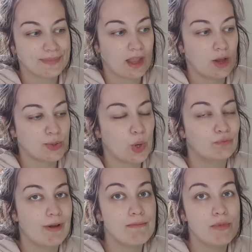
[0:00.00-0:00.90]
sort of
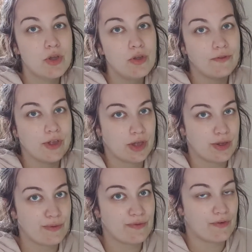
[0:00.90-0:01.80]
remove
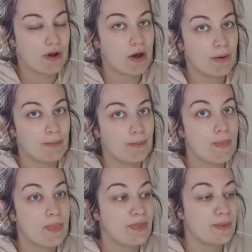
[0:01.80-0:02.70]
you from
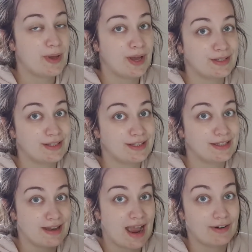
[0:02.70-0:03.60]
the person's
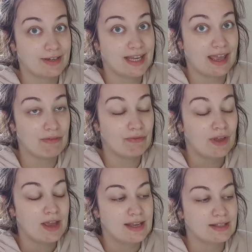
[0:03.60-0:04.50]
narrative.
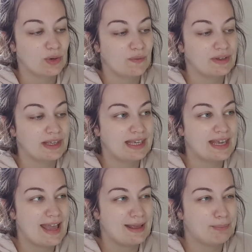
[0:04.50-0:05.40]
Sort of
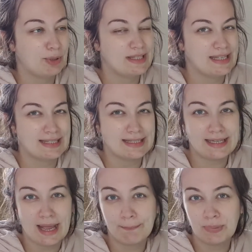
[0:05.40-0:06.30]
it puts a
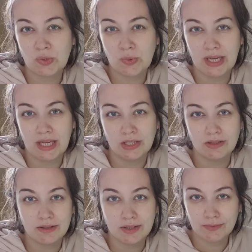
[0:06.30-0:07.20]
step
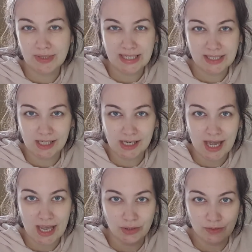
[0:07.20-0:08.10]
between the reader
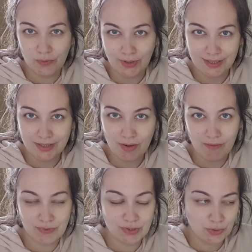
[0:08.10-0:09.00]
and the voice
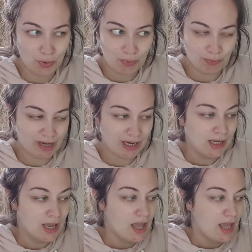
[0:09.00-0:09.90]
of the story.
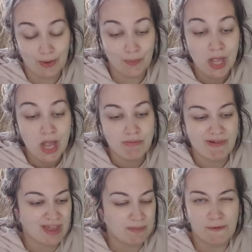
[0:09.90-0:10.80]

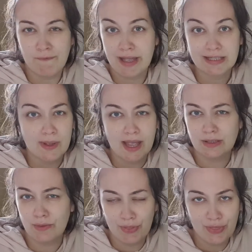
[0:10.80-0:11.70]
Whether that be first
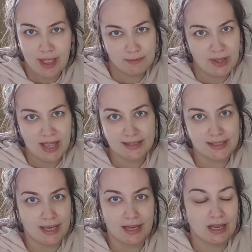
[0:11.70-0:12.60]
person or third
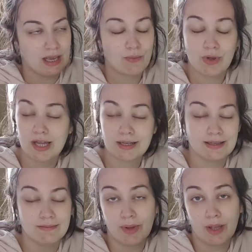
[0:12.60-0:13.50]
person, it works
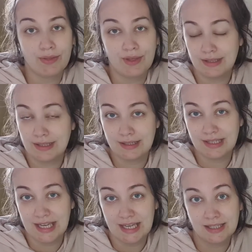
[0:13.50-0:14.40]
in both
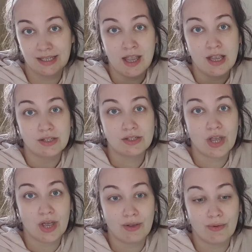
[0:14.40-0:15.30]
instances.
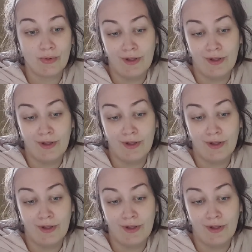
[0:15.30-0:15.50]
So